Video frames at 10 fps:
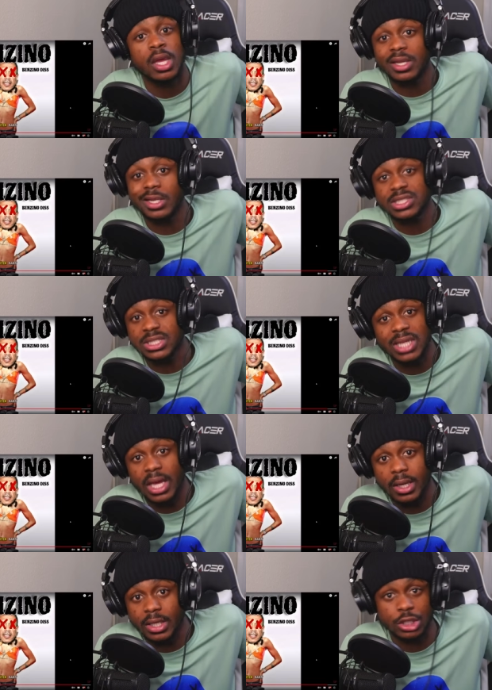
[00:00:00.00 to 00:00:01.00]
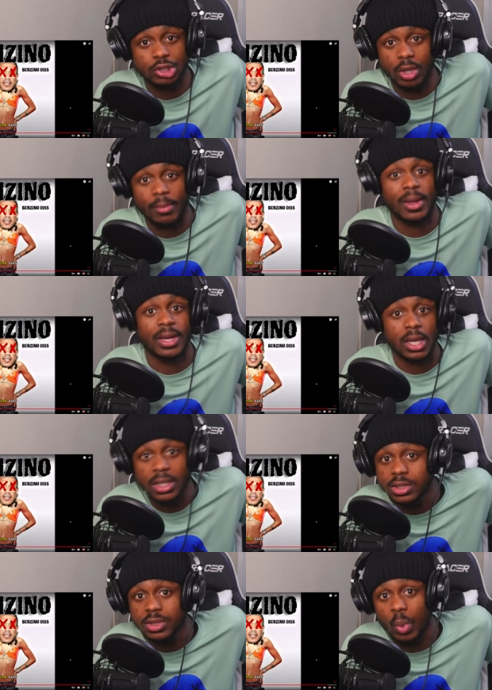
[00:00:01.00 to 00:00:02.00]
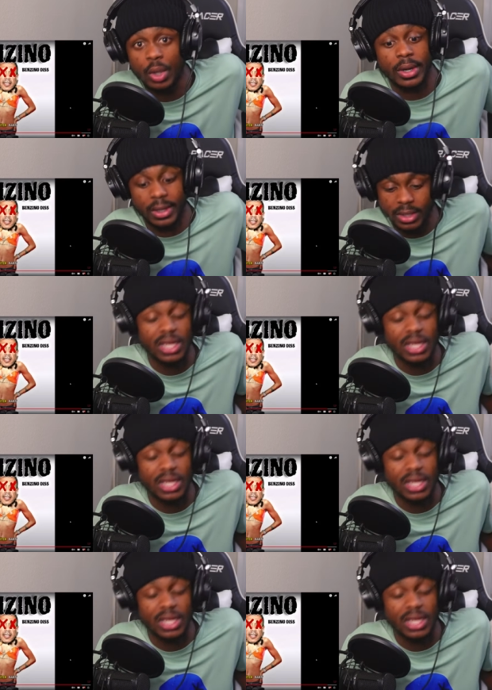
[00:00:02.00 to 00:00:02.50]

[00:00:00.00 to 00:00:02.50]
This is not a diss track, my nigga. This is a warning.